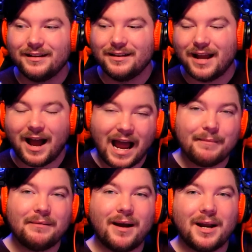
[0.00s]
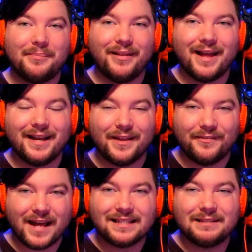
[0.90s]
I'm Admiredplague, and
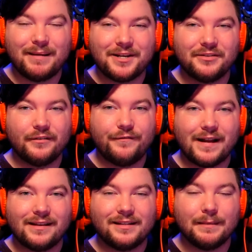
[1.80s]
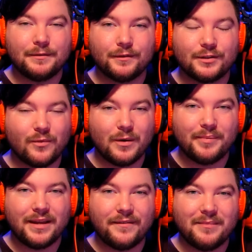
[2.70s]
that's special infected tips for Swarm
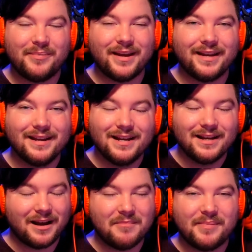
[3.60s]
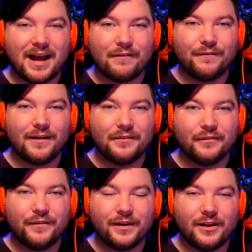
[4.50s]
PvP. Come back for another
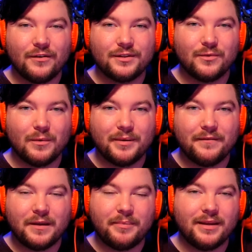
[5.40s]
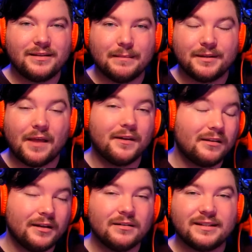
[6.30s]
video of Swarm PvP tips on the
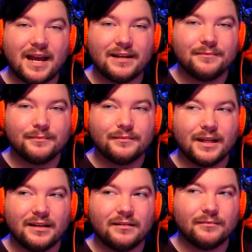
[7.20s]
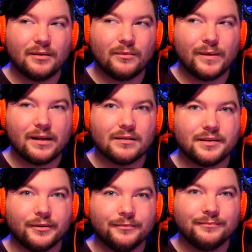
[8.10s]
cleaner side in a week or
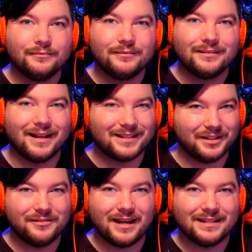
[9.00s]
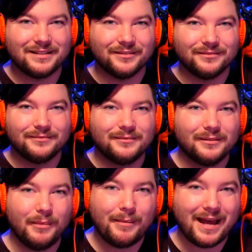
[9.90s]
two. I'll see you guys soon.
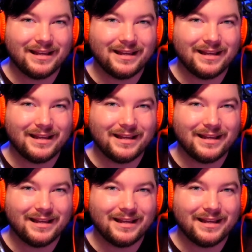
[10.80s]
Bye-bye!